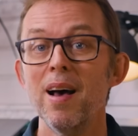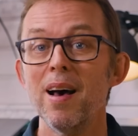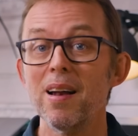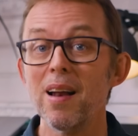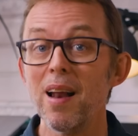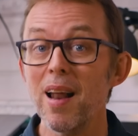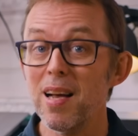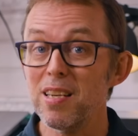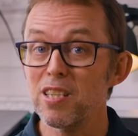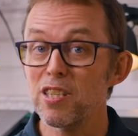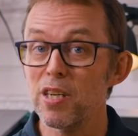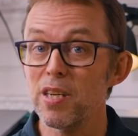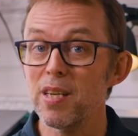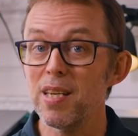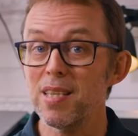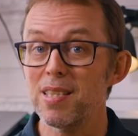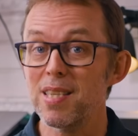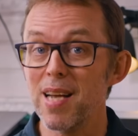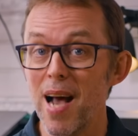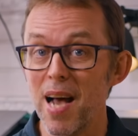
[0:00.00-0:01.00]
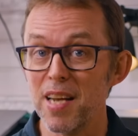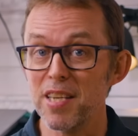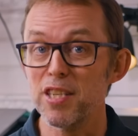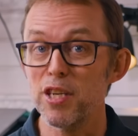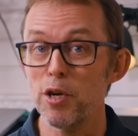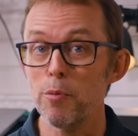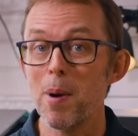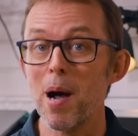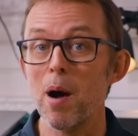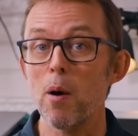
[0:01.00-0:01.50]
unless you need to add a
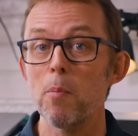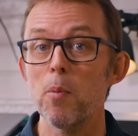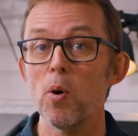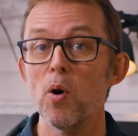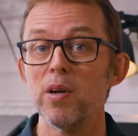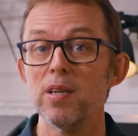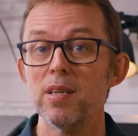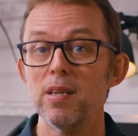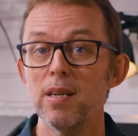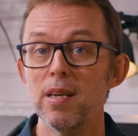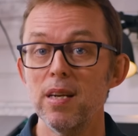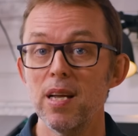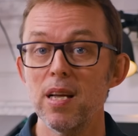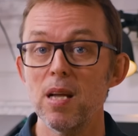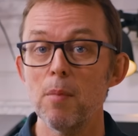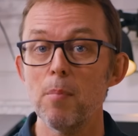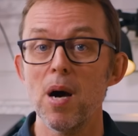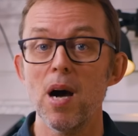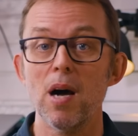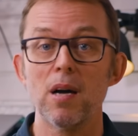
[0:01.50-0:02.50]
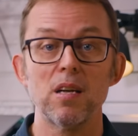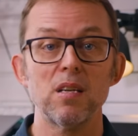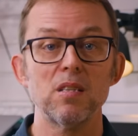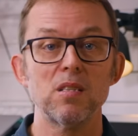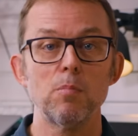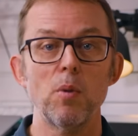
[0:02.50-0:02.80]
new power point near your parking